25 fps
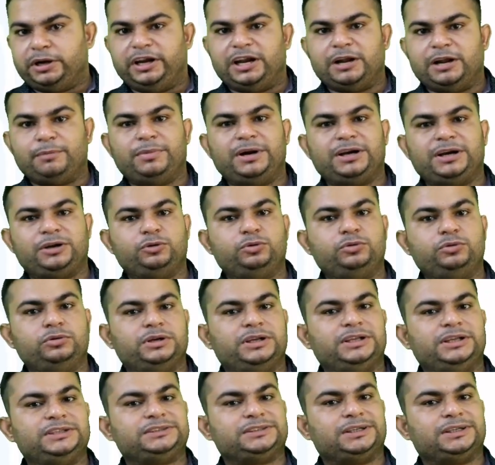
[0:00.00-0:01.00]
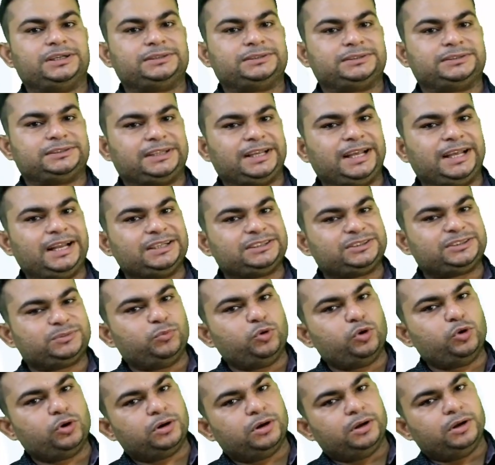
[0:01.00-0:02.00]
number 2 is a sales
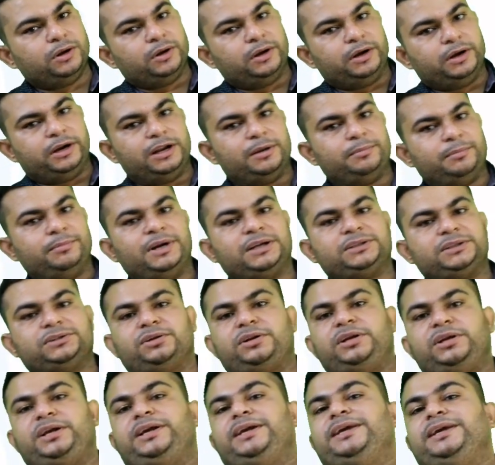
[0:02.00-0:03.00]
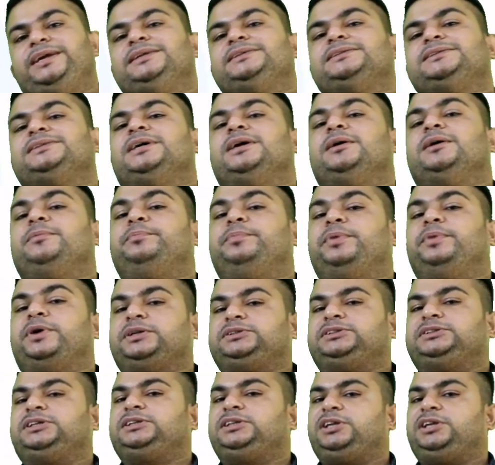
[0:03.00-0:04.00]
book, number 3 is a
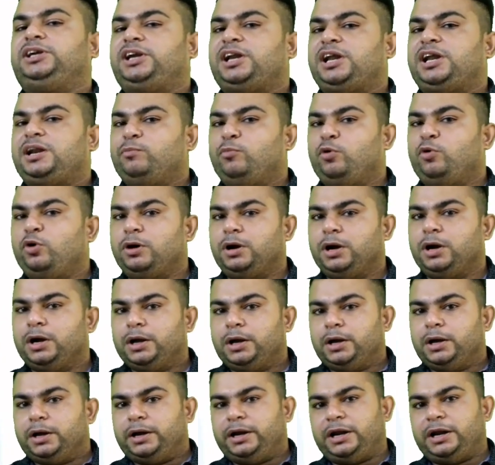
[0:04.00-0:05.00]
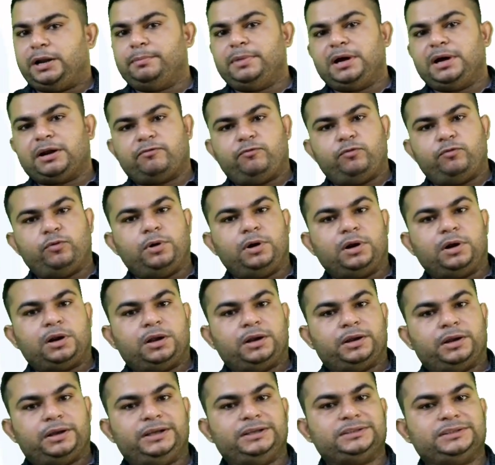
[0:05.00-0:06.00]
purchase return book, number
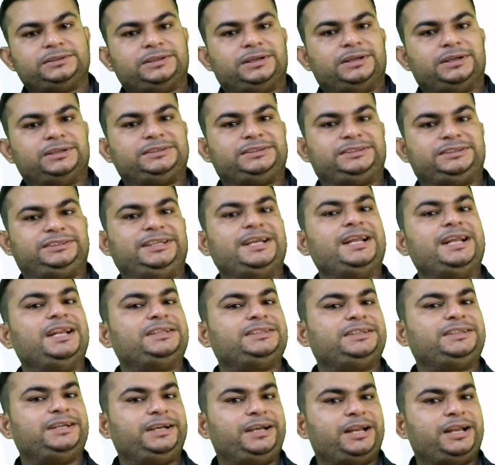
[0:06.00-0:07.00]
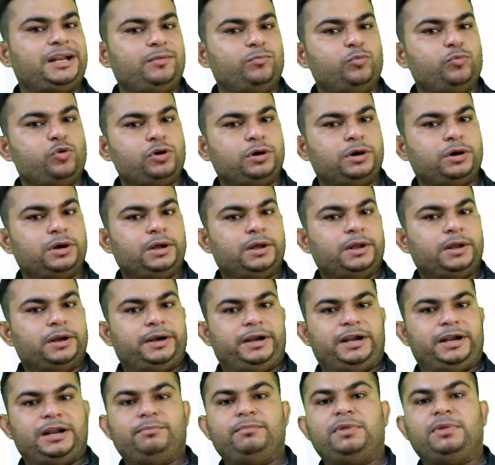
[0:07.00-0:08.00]
4 is a sales return
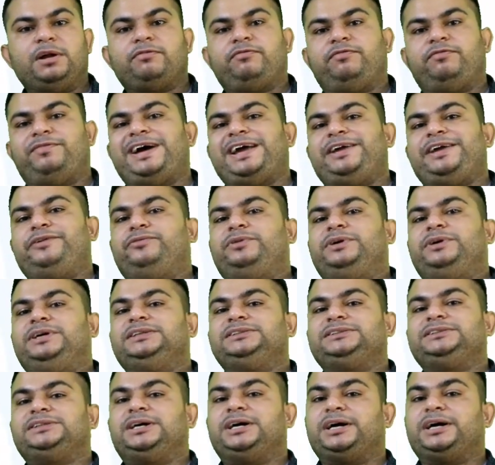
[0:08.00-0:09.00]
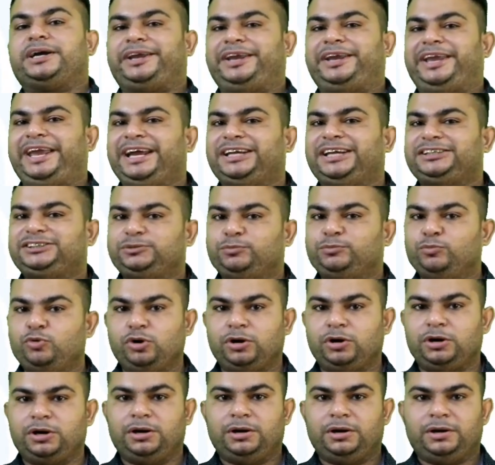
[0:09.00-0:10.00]
book, number 5 is a cash
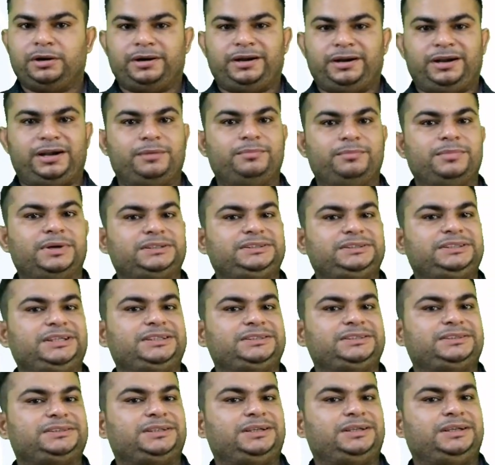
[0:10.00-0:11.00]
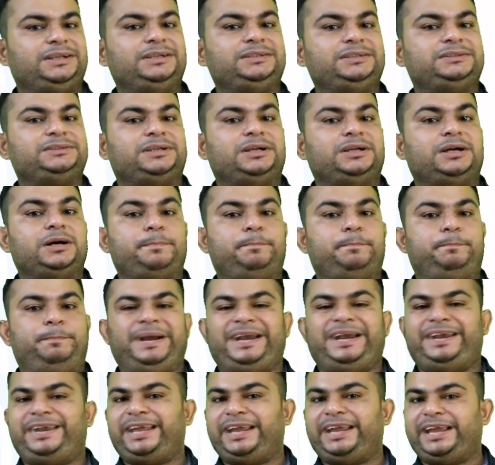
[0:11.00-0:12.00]
book, number 6 is a
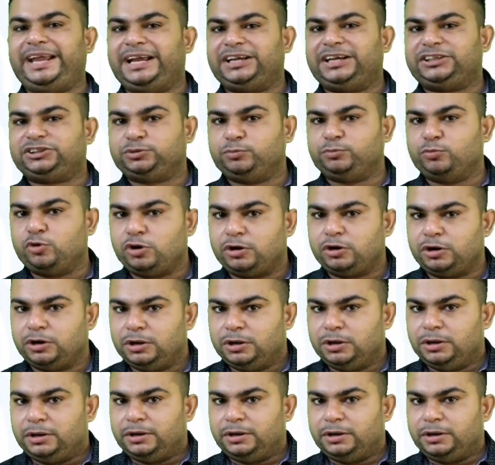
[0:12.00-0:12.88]
petty cash book,